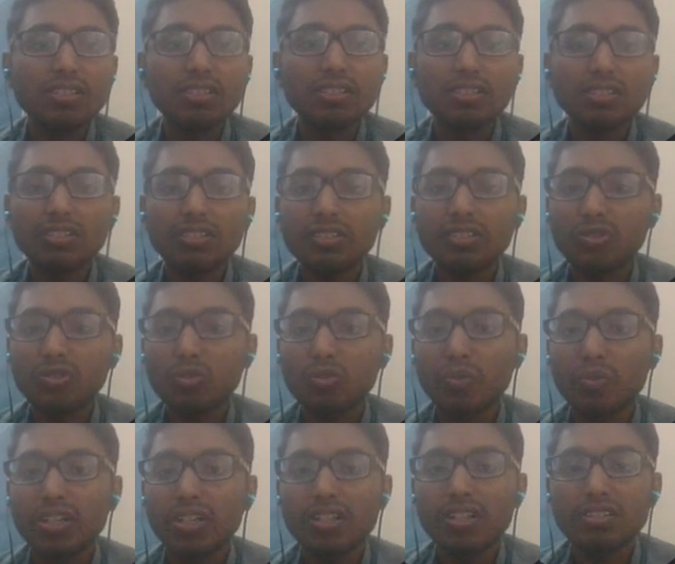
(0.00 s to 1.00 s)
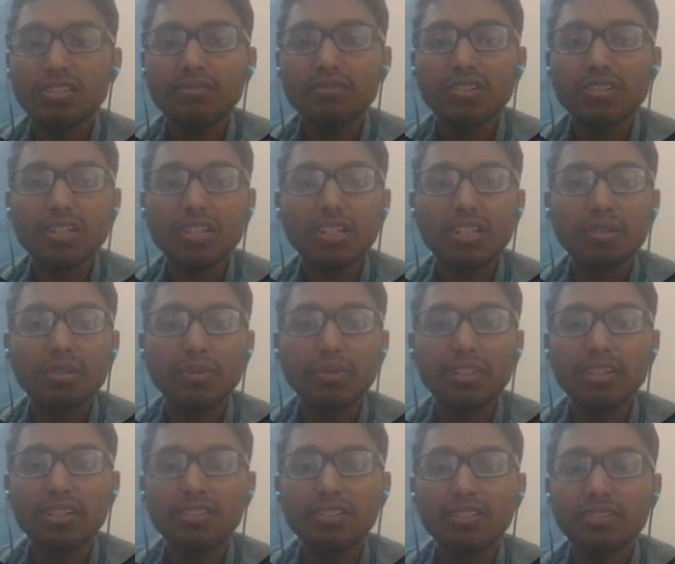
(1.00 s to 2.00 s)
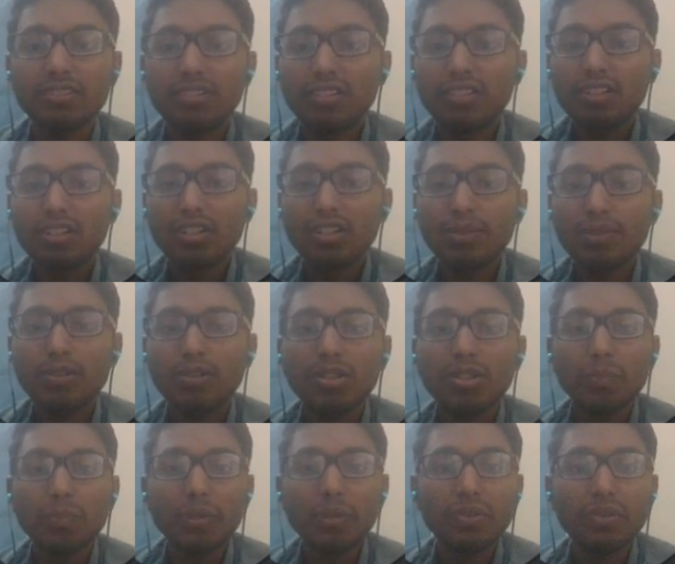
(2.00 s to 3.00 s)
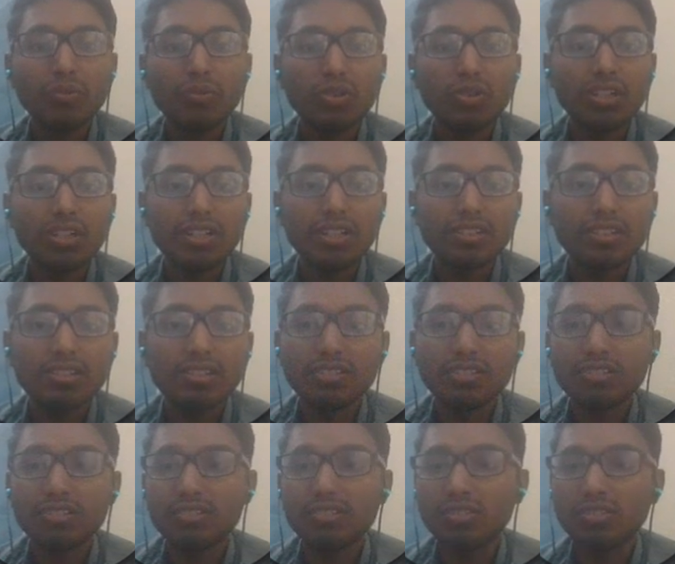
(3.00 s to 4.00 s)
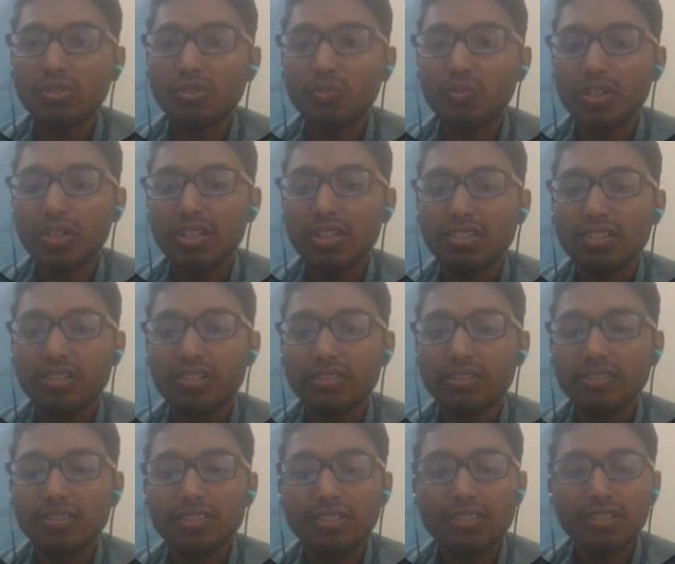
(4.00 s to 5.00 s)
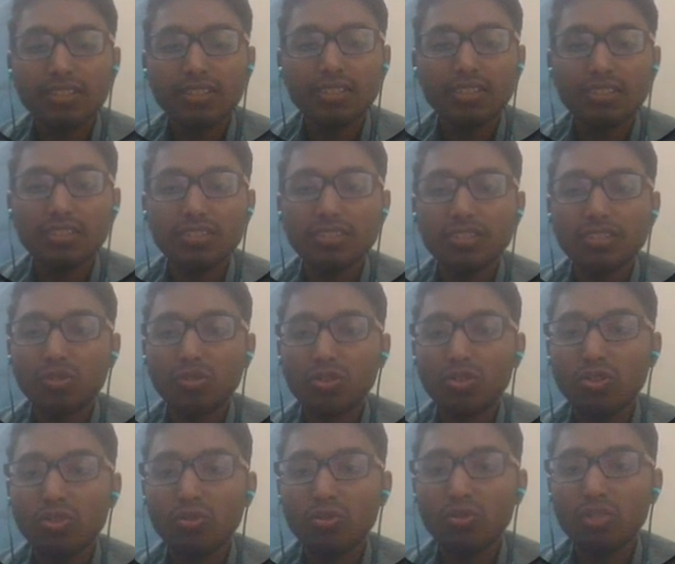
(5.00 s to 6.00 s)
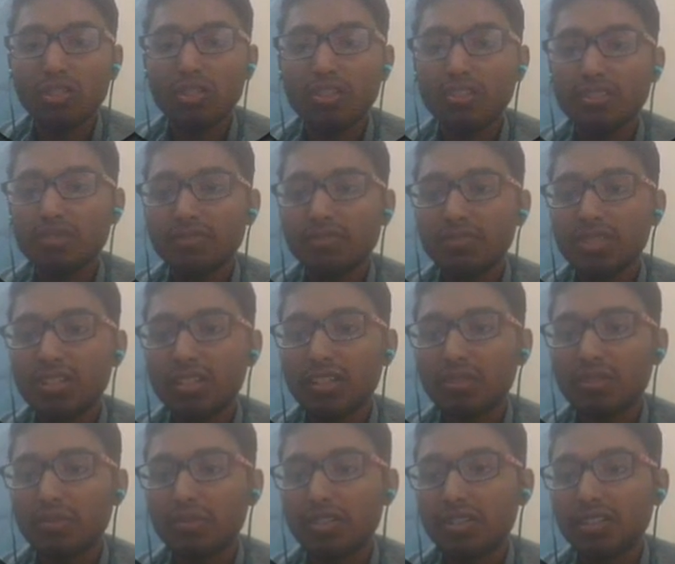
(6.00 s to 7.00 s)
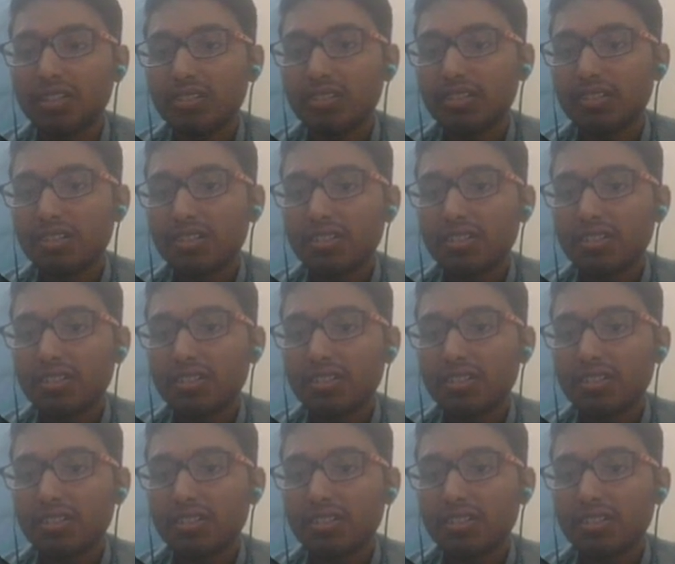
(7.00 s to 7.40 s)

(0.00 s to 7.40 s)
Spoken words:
the documentation which I have write about the payment fraud detection documentation. This is the whole documentation which I have written.